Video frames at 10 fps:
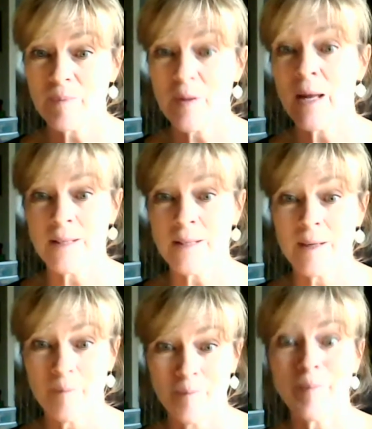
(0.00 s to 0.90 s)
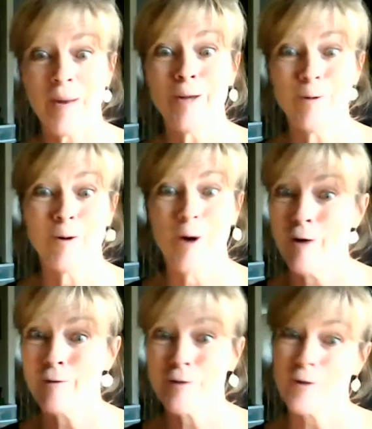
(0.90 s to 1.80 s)
as anybody who
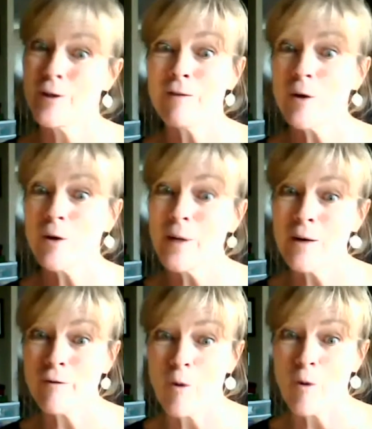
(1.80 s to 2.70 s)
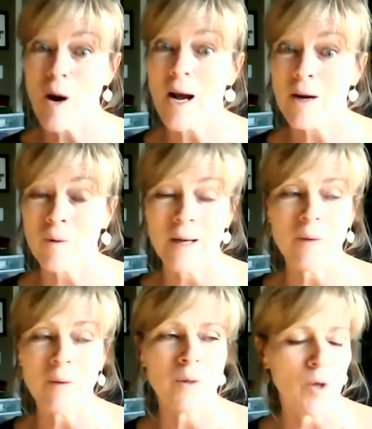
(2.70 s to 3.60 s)
golfs or even going out for a walk,
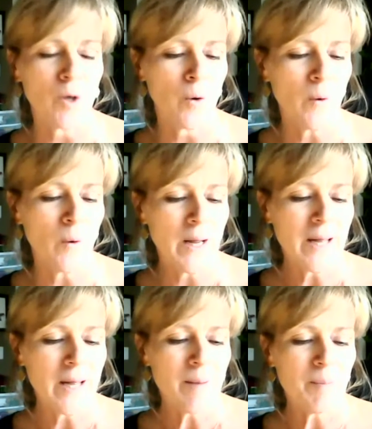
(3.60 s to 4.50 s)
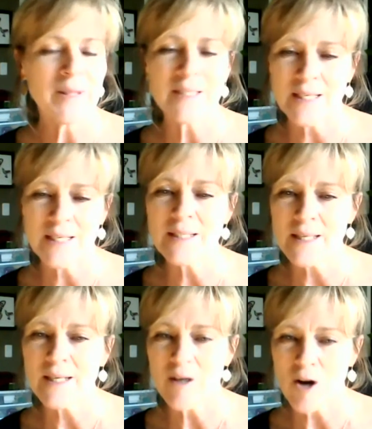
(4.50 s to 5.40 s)
right, would know. But the days that